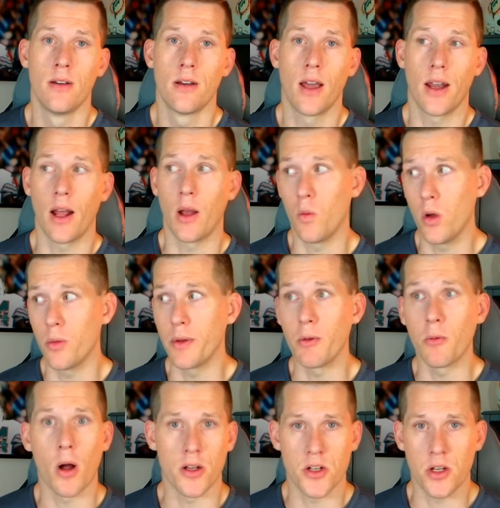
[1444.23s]
And I will be
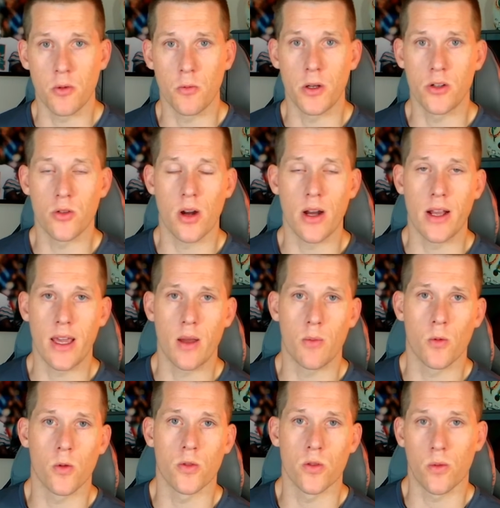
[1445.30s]
watching when training camp
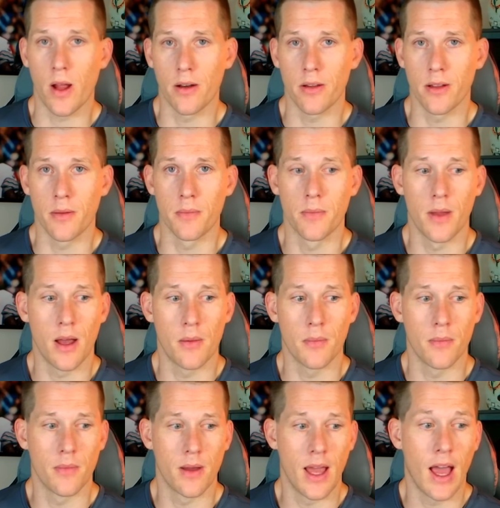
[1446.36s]
rolls around, and I'm
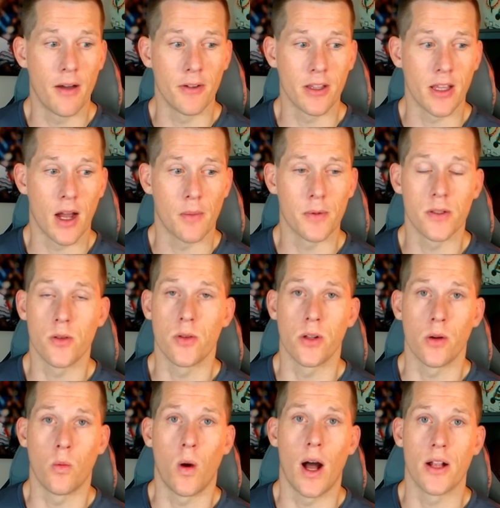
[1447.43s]
having the opportunity to
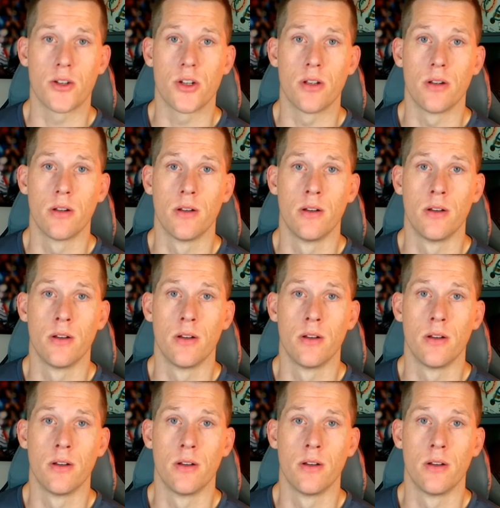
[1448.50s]
watch it,